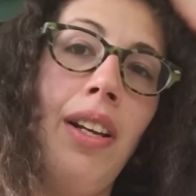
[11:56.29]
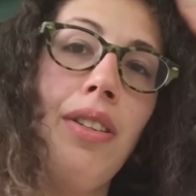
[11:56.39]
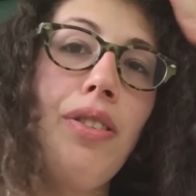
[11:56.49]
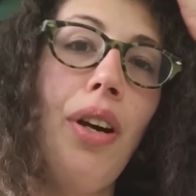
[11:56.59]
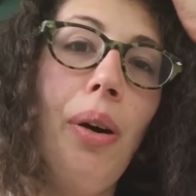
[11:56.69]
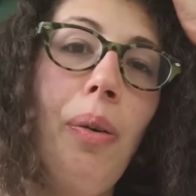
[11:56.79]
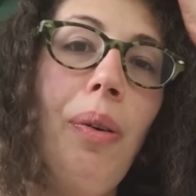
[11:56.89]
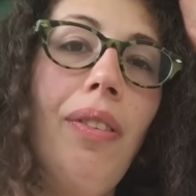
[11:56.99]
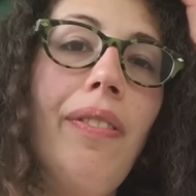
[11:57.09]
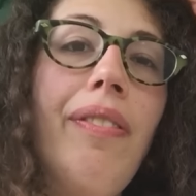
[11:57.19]

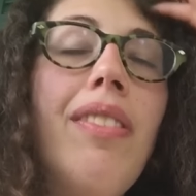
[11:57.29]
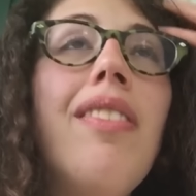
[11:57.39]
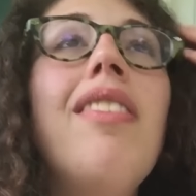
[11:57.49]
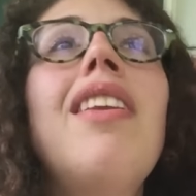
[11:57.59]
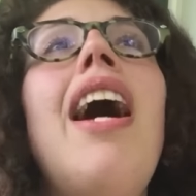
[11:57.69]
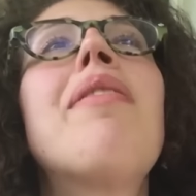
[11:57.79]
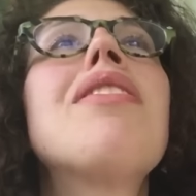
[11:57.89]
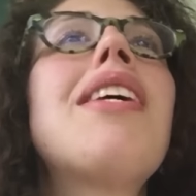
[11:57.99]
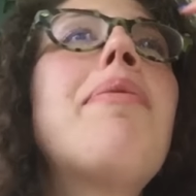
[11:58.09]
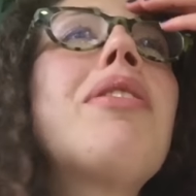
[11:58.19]
So I
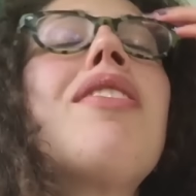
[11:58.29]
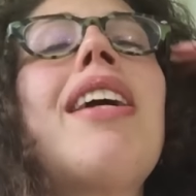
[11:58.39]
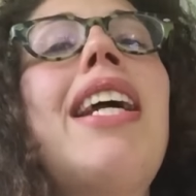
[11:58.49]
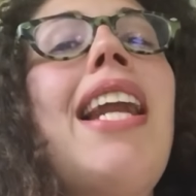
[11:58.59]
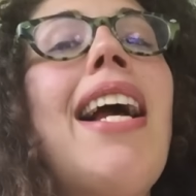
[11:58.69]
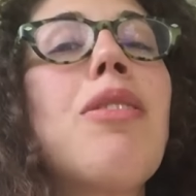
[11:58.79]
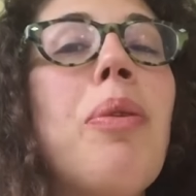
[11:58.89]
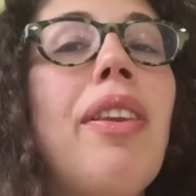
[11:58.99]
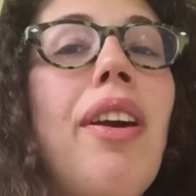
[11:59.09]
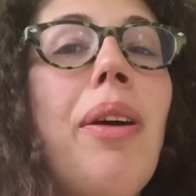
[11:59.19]
was able to connect
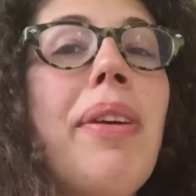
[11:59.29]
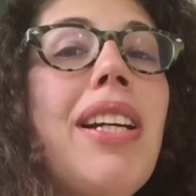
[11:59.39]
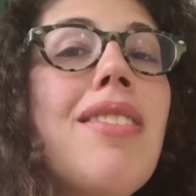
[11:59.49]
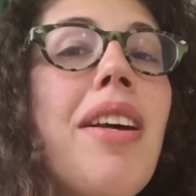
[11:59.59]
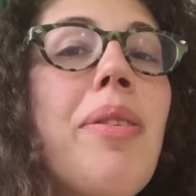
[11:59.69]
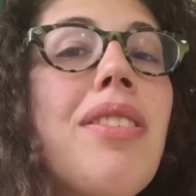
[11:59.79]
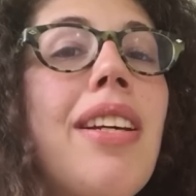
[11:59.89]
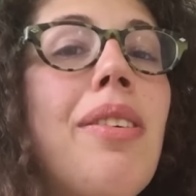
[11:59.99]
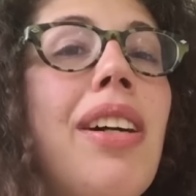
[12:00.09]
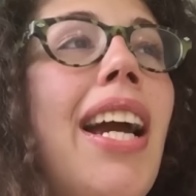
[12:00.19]
with her because I was
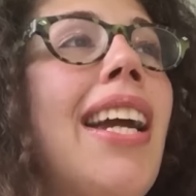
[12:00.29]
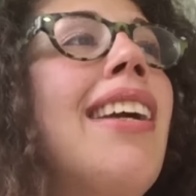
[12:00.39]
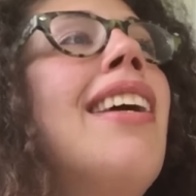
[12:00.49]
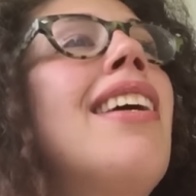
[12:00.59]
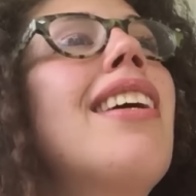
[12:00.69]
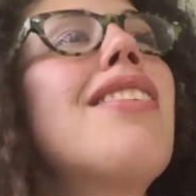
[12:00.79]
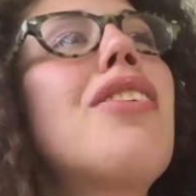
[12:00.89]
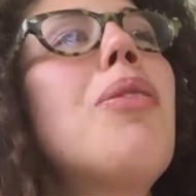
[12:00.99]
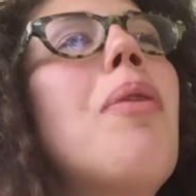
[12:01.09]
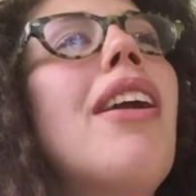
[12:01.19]
like, okay, because
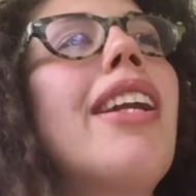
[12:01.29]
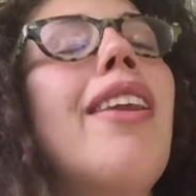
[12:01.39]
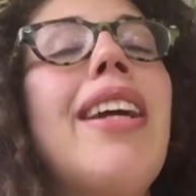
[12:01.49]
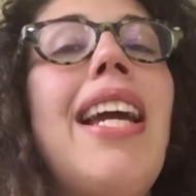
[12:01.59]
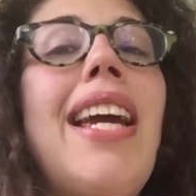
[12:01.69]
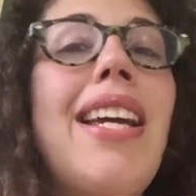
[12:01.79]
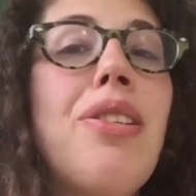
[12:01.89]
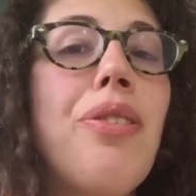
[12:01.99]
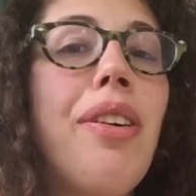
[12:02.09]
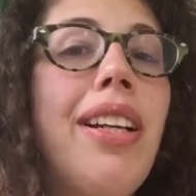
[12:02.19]
she wanted like a
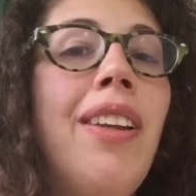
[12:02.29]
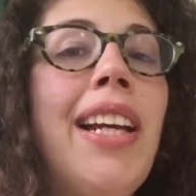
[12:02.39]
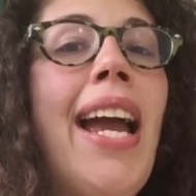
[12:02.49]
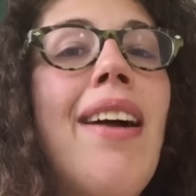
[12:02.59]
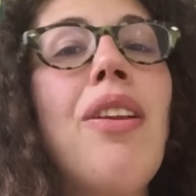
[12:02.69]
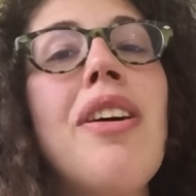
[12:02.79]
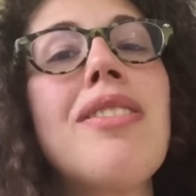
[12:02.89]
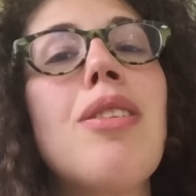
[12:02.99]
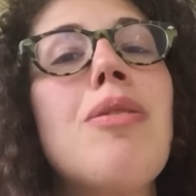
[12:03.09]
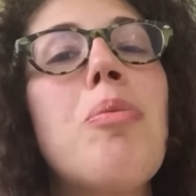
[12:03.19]
history, like how long
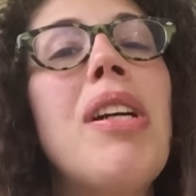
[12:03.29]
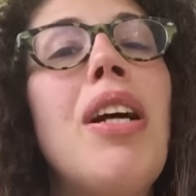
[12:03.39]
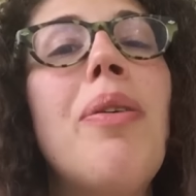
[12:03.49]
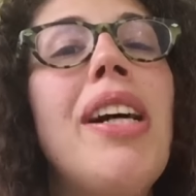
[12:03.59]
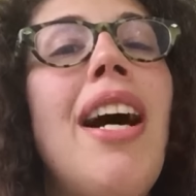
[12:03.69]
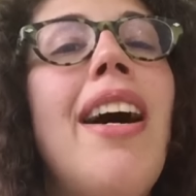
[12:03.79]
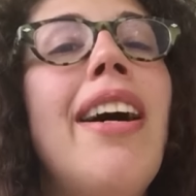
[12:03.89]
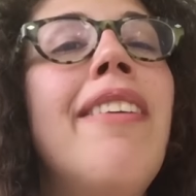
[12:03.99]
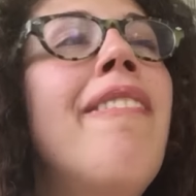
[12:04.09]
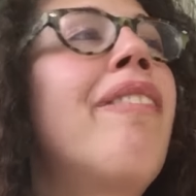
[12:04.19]
has this been going
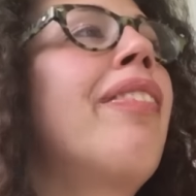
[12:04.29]
on?